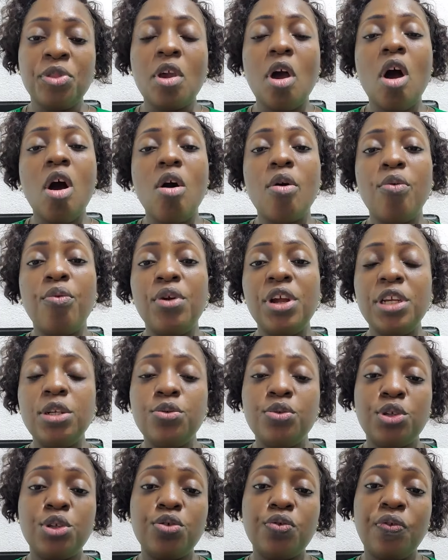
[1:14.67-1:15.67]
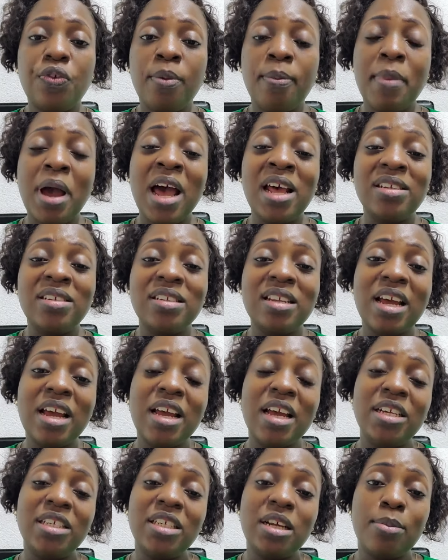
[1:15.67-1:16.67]
I'll read with you from
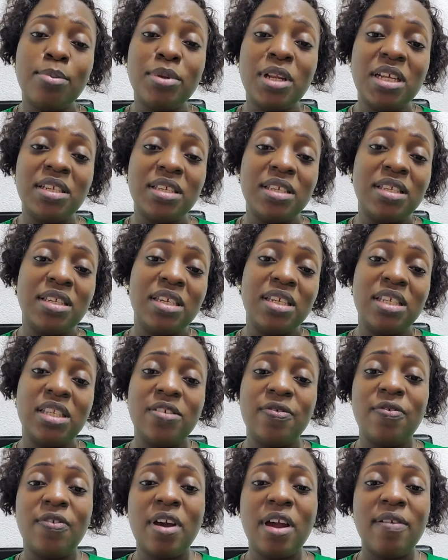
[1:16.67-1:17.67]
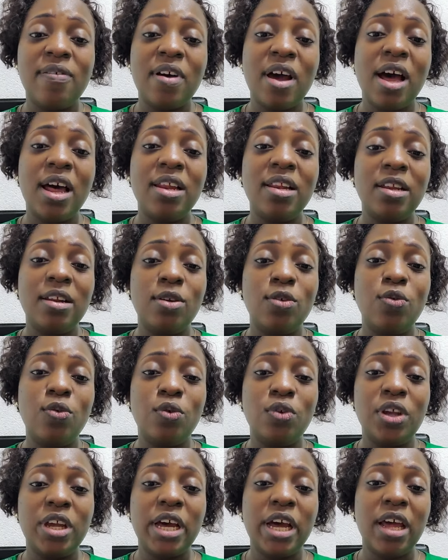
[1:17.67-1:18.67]
Isaiah chapter 65.
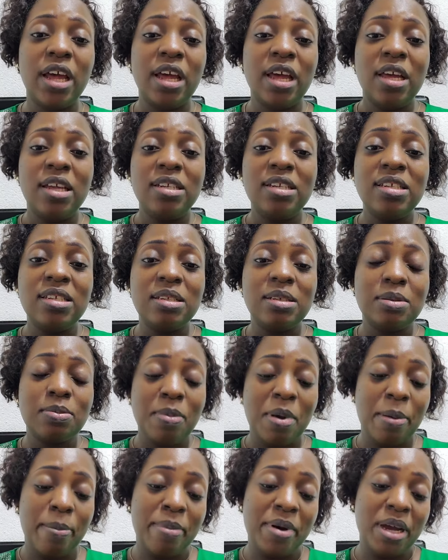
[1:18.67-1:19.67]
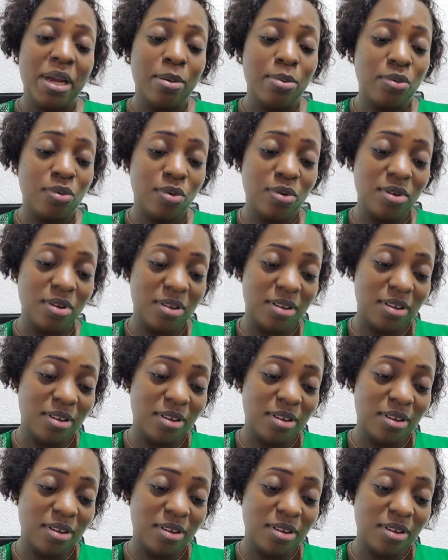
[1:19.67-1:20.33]
Hallelujah. This is my Bible.